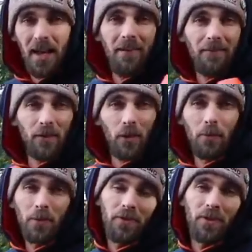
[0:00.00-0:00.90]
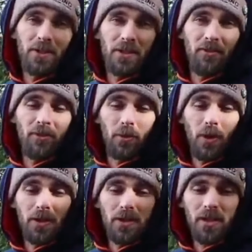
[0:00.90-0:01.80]
Everyone prefers different
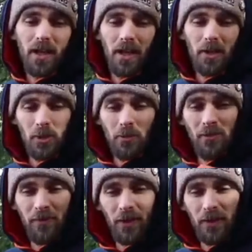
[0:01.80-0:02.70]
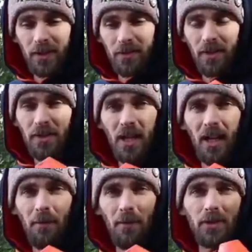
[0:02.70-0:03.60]
ones. I just prefer this for the
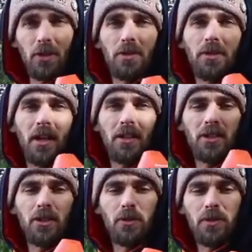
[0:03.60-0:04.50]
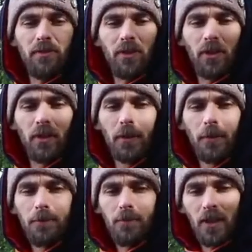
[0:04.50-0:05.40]
type of use that I use it for,
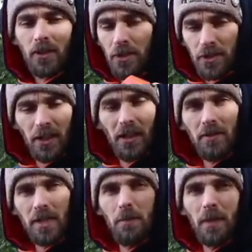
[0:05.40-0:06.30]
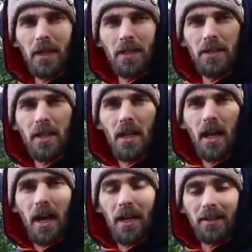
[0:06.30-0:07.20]
just seeing how deep it is,
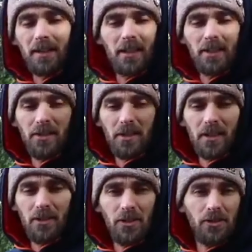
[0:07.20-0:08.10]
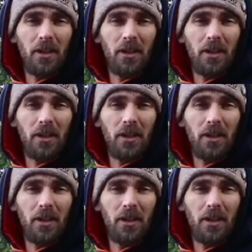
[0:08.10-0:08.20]
and literally just